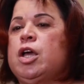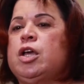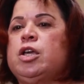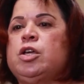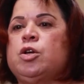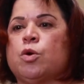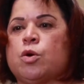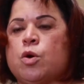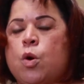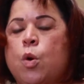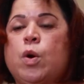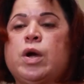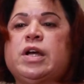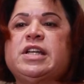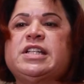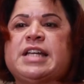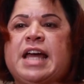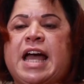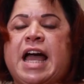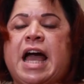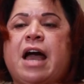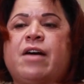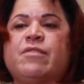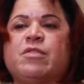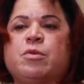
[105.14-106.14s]
you're going to
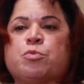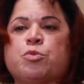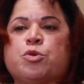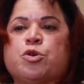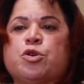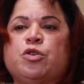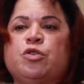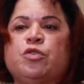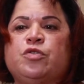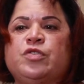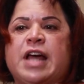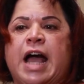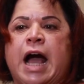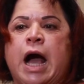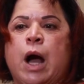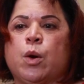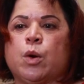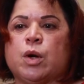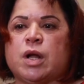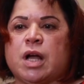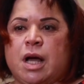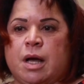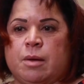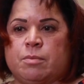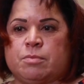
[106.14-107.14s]
have improved
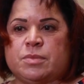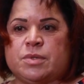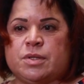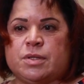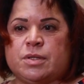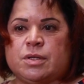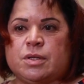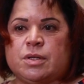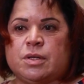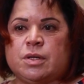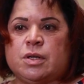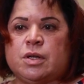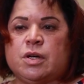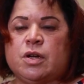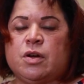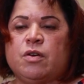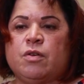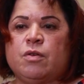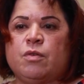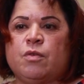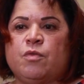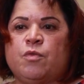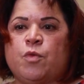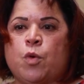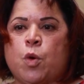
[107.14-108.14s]
outcomes
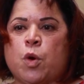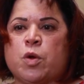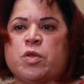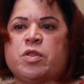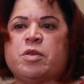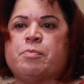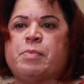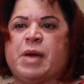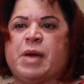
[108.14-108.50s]
for the